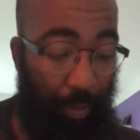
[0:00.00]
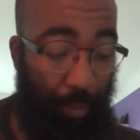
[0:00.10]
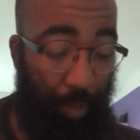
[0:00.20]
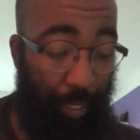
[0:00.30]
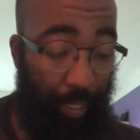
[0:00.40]

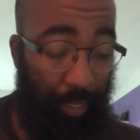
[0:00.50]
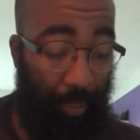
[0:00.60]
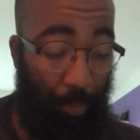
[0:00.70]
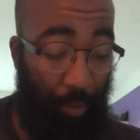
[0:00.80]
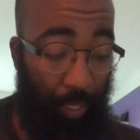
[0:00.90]
But
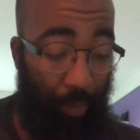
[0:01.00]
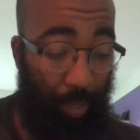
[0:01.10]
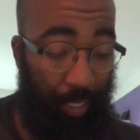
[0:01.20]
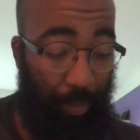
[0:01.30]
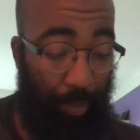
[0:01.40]
the point that I
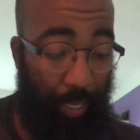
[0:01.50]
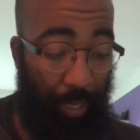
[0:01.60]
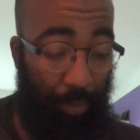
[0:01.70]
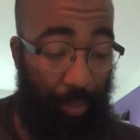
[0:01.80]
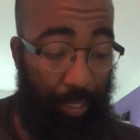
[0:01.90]
wanted to bring
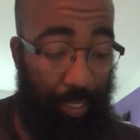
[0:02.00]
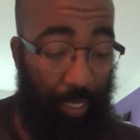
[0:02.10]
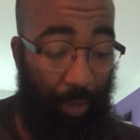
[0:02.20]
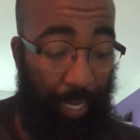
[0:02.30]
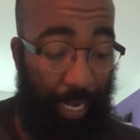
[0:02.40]
out was
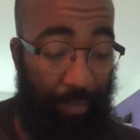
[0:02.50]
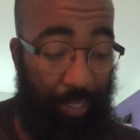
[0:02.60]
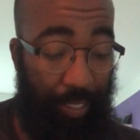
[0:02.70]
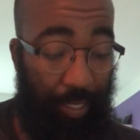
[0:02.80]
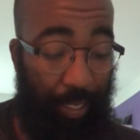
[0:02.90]
thou
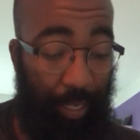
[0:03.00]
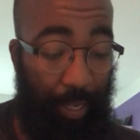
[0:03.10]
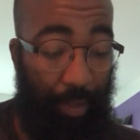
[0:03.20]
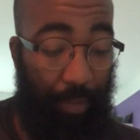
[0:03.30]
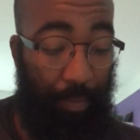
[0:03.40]
gavest
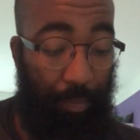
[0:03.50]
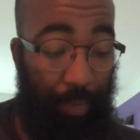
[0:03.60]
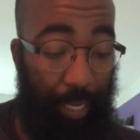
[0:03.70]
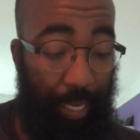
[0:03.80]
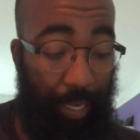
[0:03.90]

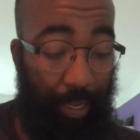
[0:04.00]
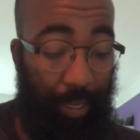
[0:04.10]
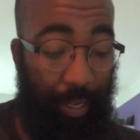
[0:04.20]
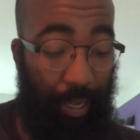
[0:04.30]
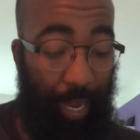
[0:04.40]
me
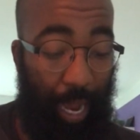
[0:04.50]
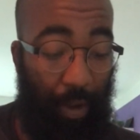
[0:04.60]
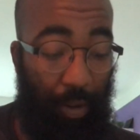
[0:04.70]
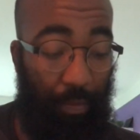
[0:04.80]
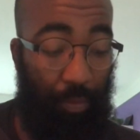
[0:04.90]

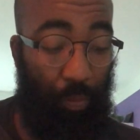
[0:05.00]
out of